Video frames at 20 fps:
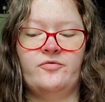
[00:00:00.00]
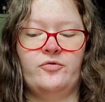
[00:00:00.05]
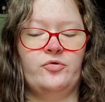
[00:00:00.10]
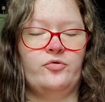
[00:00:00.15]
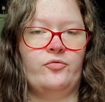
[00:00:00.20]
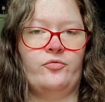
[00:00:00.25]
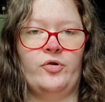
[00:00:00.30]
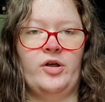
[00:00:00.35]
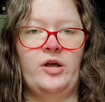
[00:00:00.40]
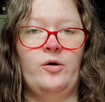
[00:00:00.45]
for
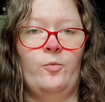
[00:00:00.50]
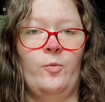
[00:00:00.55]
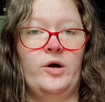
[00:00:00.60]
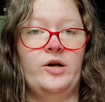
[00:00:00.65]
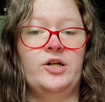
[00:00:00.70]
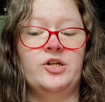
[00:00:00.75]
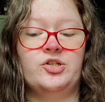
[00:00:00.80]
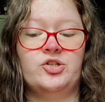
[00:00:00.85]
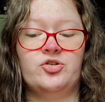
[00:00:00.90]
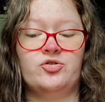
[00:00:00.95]
the ring
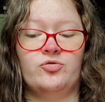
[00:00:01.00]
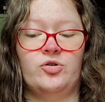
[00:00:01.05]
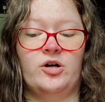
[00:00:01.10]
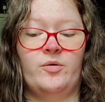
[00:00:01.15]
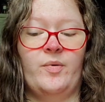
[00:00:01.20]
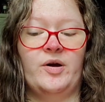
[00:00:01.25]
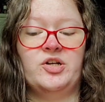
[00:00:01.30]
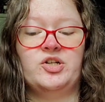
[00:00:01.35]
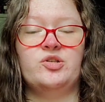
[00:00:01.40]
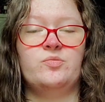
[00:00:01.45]
when it's
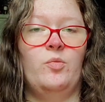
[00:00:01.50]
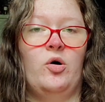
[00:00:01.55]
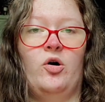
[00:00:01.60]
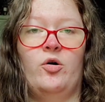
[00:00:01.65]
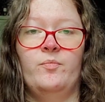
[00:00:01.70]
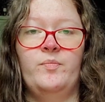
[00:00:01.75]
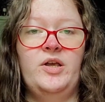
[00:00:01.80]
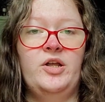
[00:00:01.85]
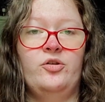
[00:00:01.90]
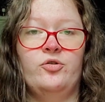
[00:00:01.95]
struck by
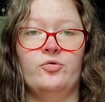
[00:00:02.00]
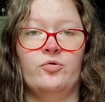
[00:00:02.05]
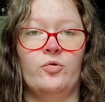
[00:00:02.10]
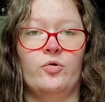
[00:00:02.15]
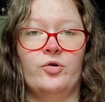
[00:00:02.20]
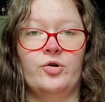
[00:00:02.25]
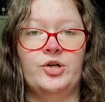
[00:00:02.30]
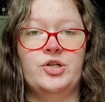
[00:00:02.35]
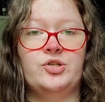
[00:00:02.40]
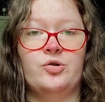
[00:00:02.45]
small
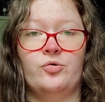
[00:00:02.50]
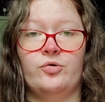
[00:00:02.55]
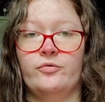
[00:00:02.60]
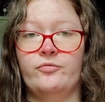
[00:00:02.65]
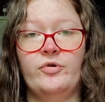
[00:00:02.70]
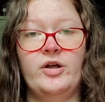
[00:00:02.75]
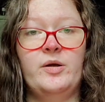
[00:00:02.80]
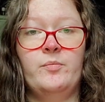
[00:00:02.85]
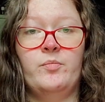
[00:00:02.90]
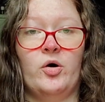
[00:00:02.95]
meteoroids or
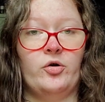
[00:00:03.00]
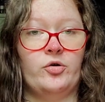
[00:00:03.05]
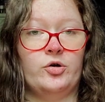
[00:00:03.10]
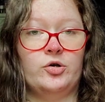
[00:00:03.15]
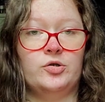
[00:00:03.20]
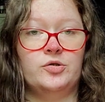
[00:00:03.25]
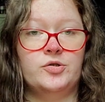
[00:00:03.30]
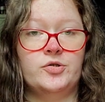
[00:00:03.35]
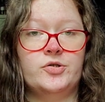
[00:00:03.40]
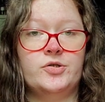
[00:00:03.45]
ring
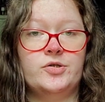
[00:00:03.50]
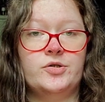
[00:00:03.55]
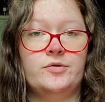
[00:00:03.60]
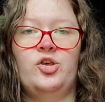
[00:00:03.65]
particles.